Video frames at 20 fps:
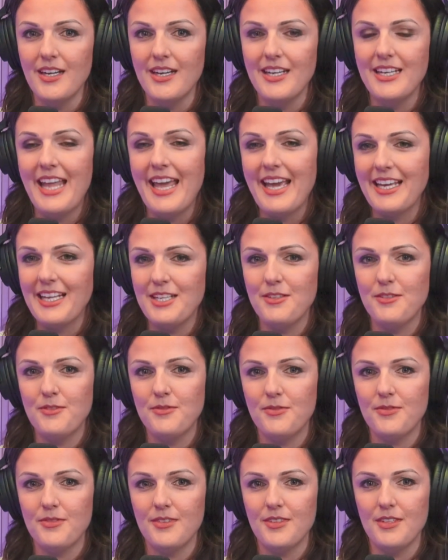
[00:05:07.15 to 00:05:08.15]
a
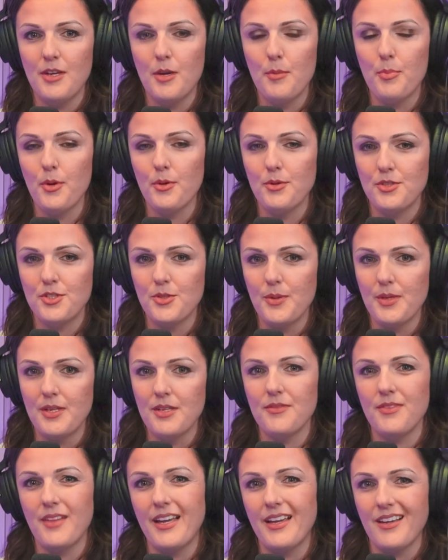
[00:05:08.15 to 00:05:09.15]
negative approach to it
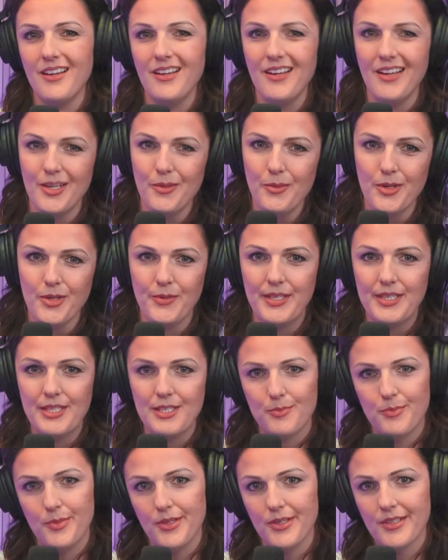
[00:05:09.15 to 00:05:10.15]
of like, oh, I don't want to read this
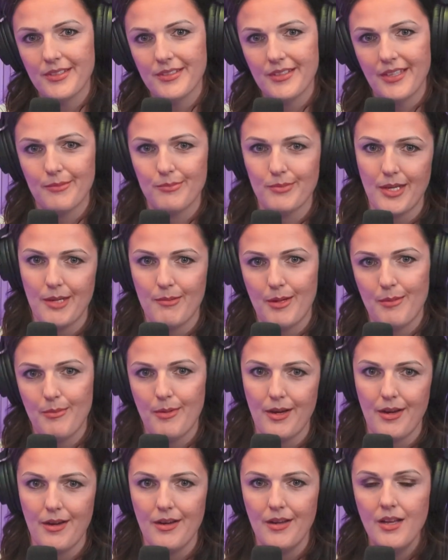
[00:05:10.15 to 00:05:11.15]
book, like, rah, rah,
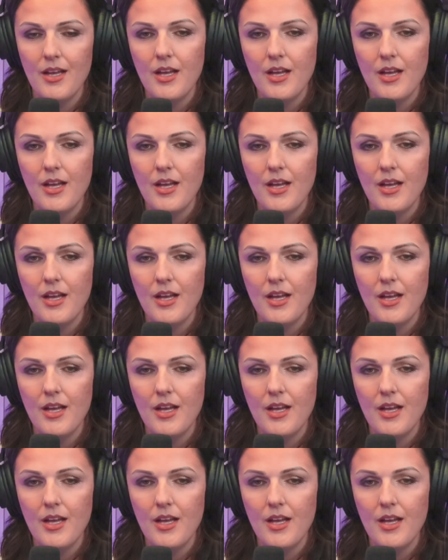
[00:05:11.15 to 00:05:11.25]
rah.